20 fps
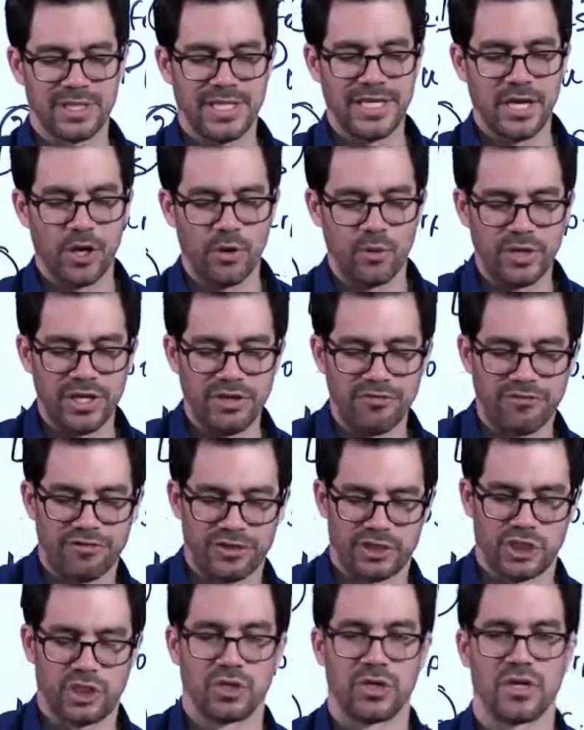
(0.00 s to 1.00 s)
Leonie
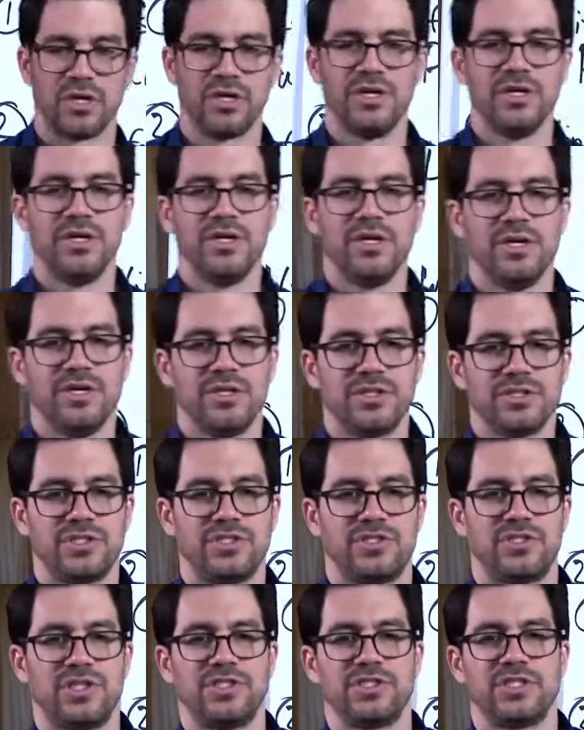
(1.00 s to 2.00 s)
Fisher.
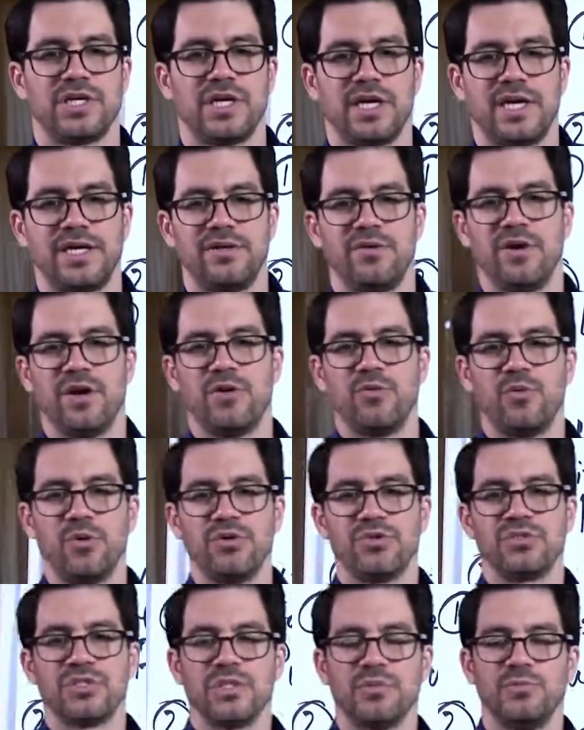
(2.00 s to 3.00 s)
She said, "Tai, I
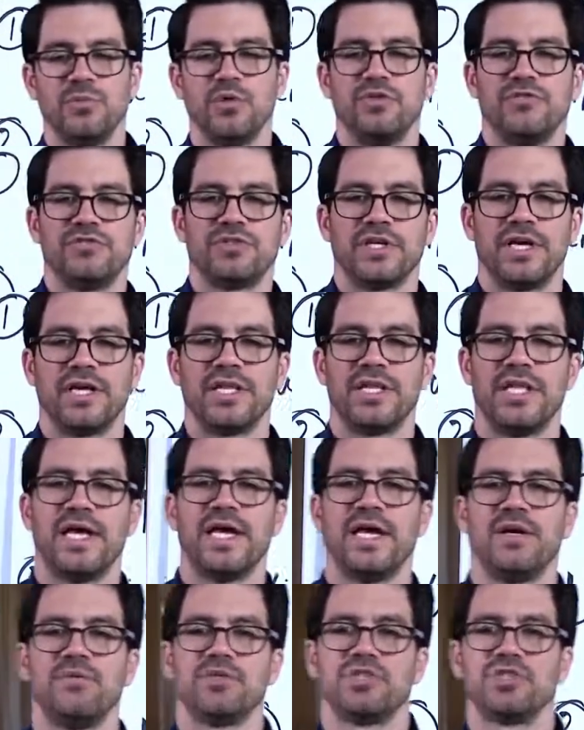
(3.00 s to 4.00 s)
recently moved to
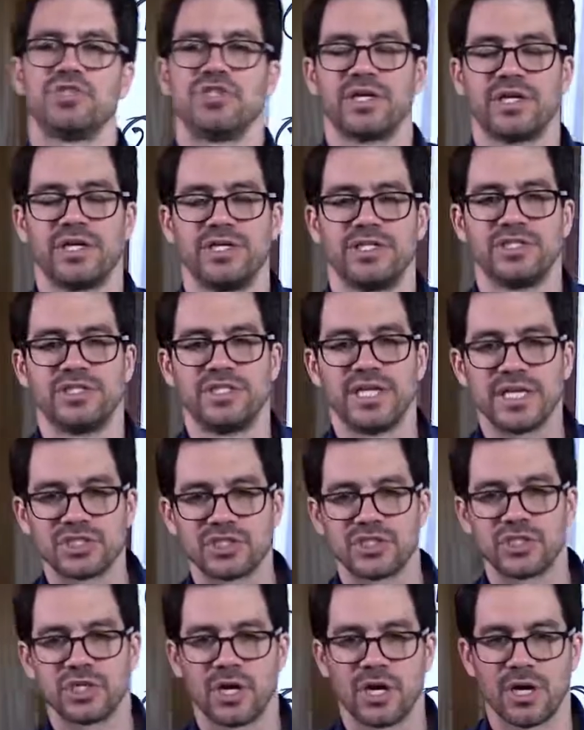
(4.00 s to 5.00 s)
LA, was stuck at a
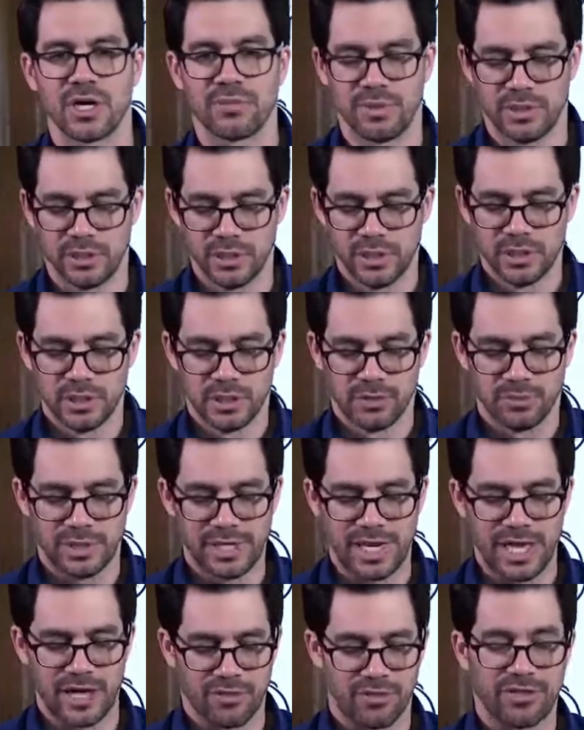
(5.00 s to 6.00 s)
desk job,
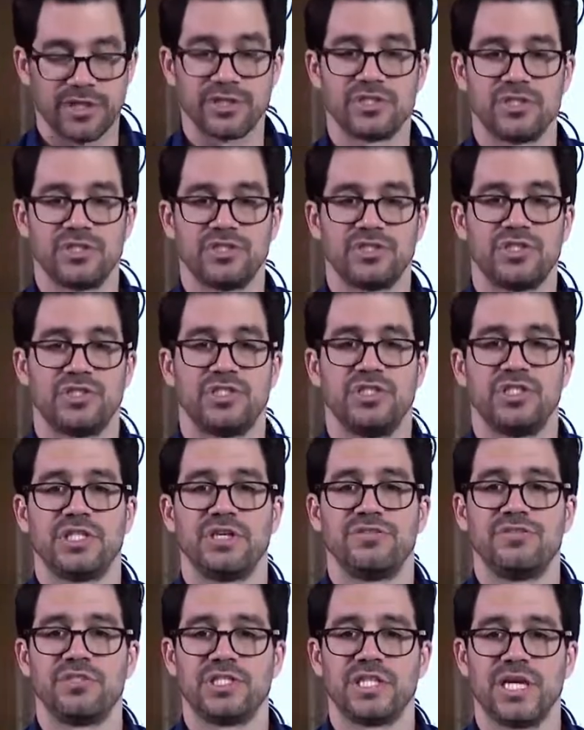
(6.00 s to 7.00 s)
but now thanks to the
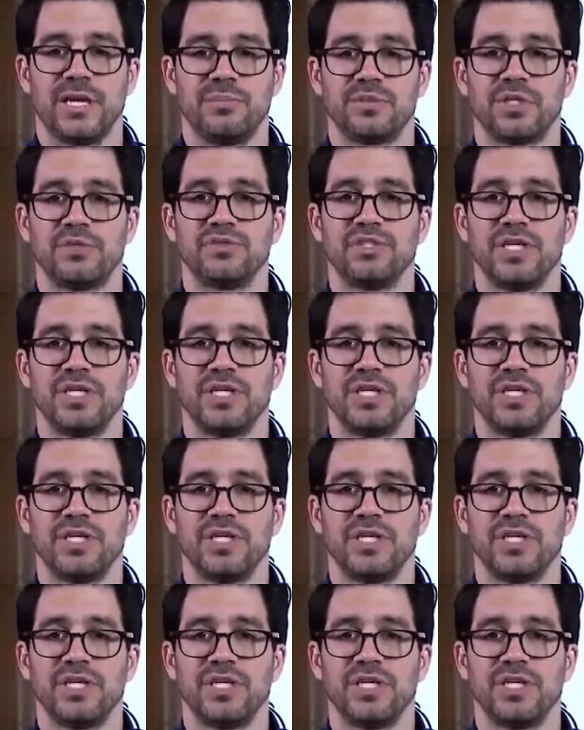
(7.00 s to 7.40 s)
67 steps, I